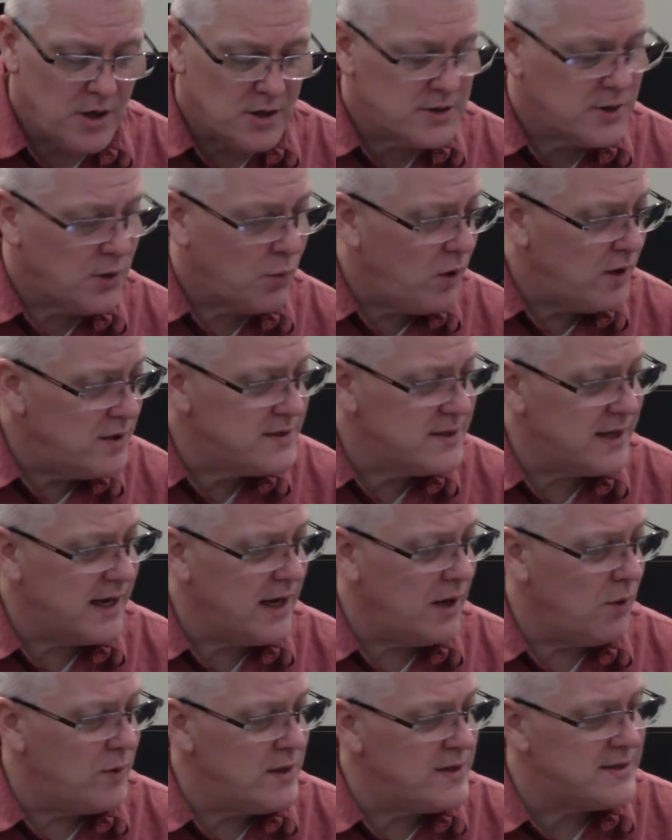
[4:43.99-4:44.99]
So once
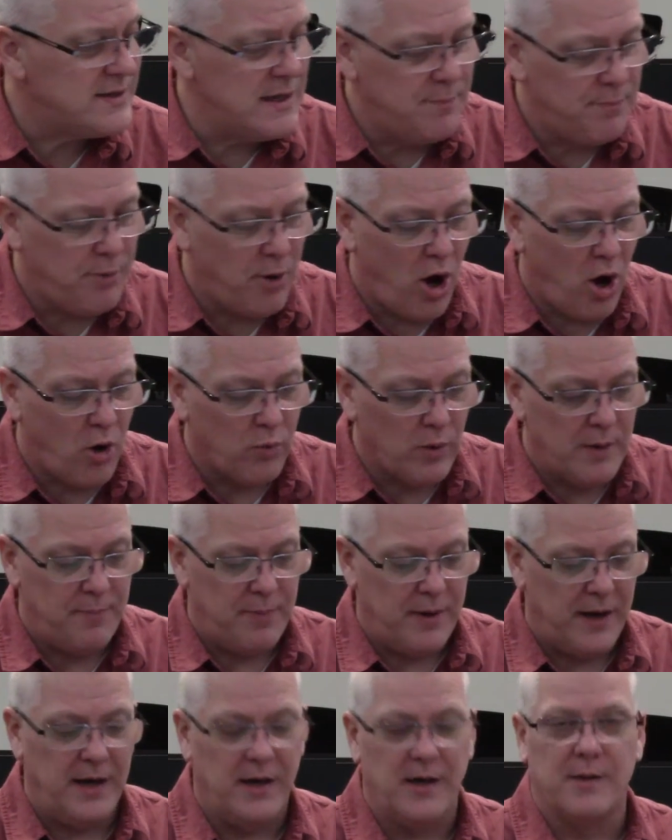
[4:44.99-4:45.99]
again, we see Paul
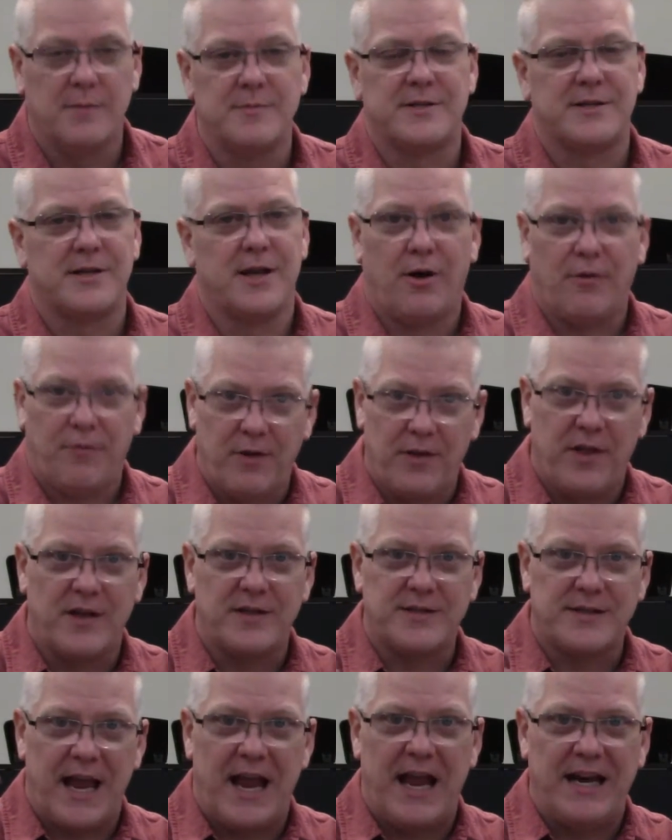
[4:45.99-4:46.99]
repeating himself, and
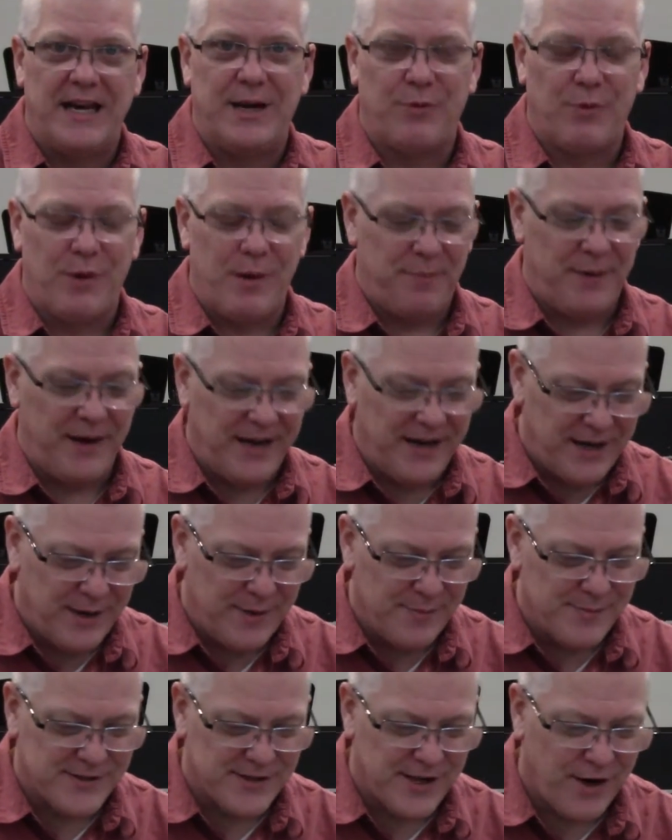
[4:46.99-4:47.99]
thus Andy repeating
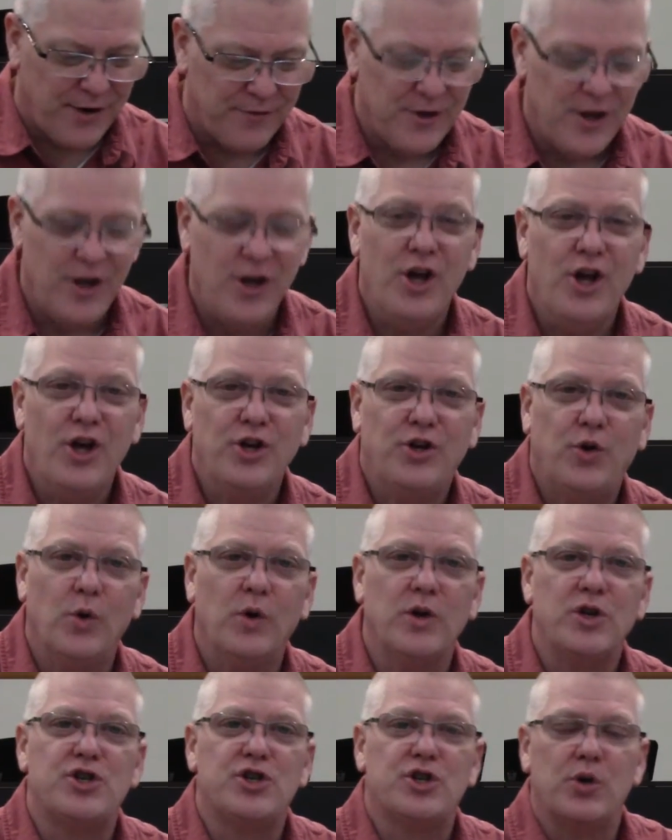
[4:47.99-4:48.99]
himself,
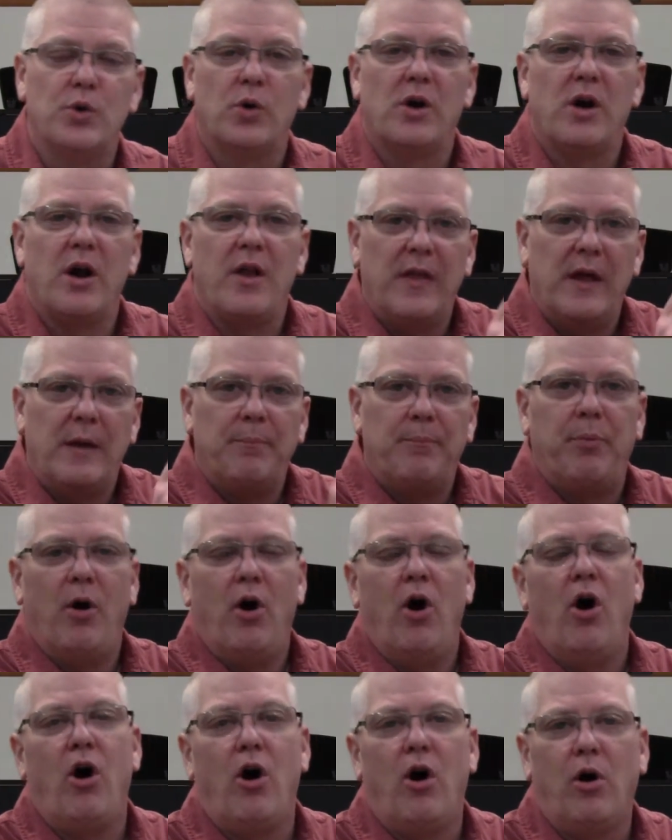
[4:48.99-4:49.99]
to ensure that
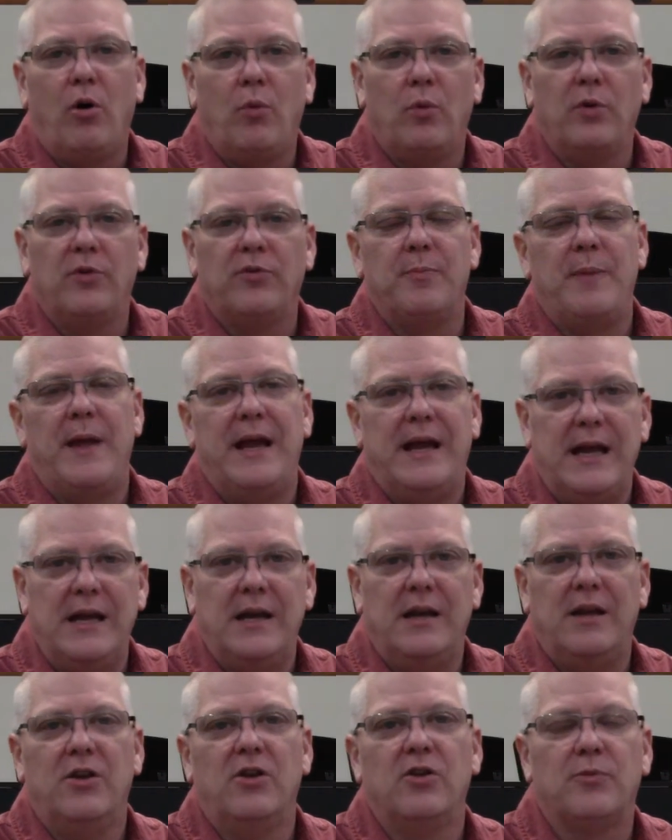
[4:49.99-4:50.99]
Paul was
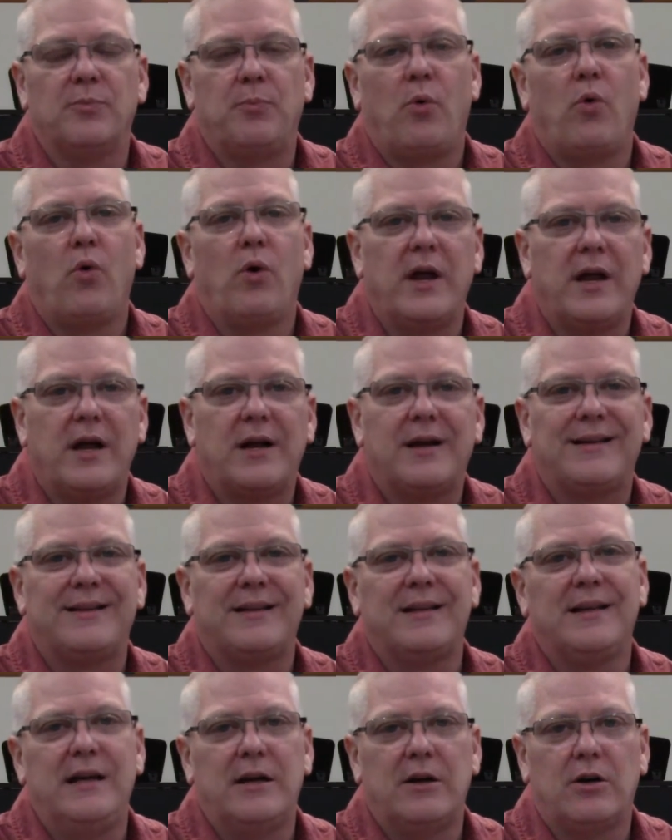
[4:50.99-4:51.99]
making his point
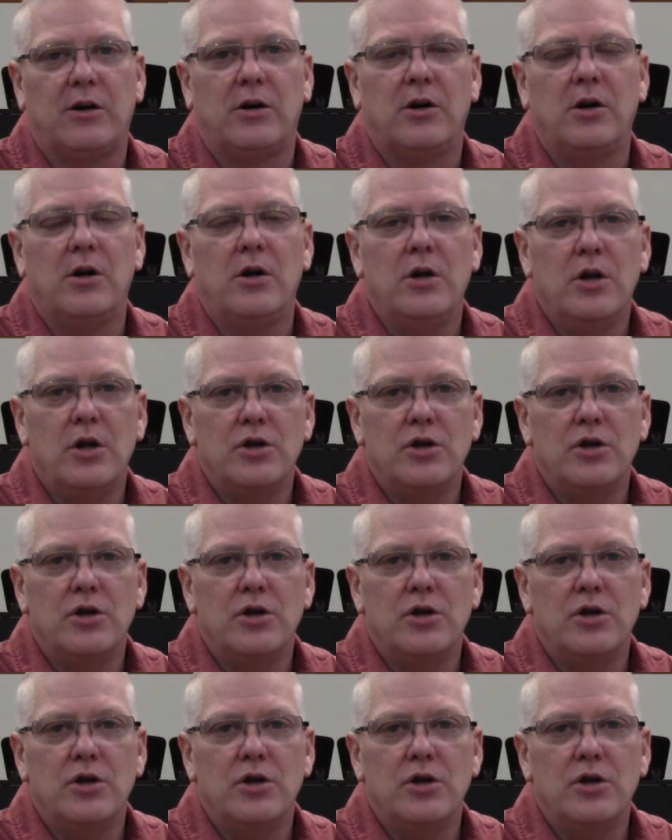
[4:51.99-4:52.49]
clear